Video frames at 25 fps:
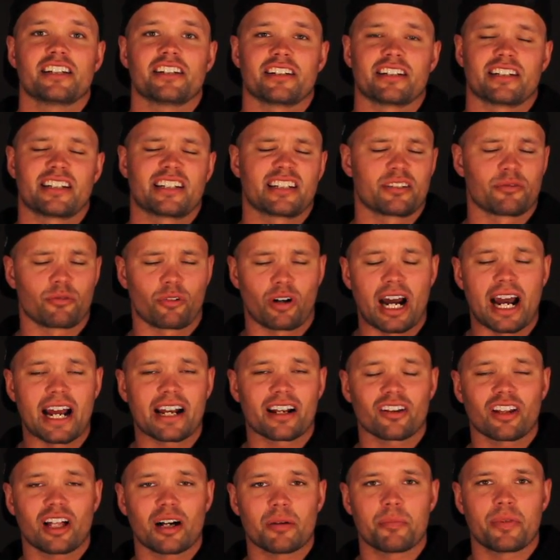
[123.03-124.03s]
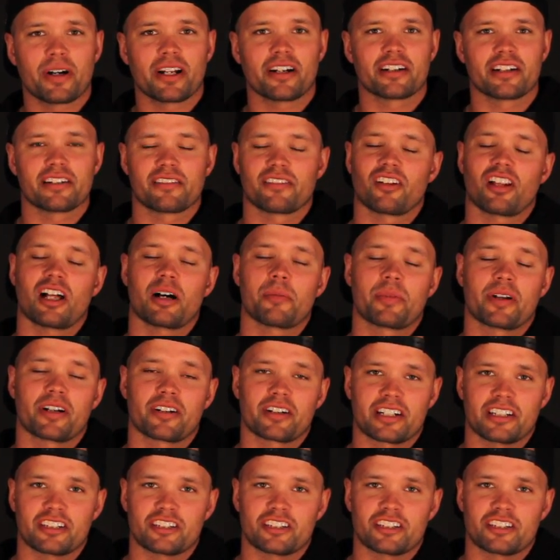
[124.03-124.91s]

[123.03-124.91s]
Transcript: You can ride a lot better, you have a lot better